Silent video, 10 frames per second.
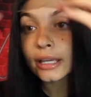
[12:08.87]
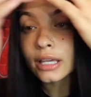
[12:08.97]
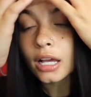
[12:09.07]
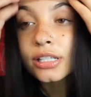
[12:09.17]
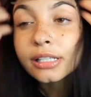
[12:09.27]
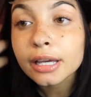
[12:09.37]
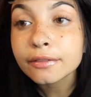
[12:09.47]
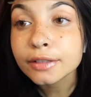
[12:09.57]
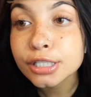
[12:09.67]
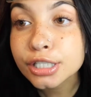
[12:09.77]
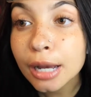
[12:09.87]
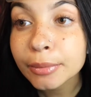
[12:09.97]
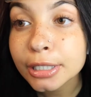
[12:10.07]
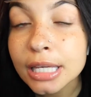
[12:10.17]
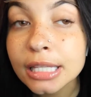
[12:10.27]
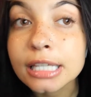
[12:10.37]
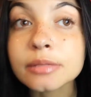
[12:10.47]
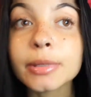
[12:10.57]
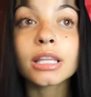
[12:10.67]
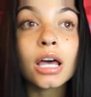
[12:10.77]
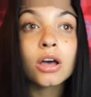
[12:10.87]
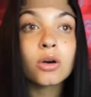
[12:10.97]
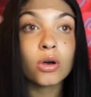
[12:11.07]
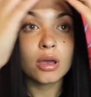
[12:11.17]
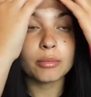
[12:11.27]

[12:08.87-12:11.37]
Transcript: y'all should definitely shop with the links below.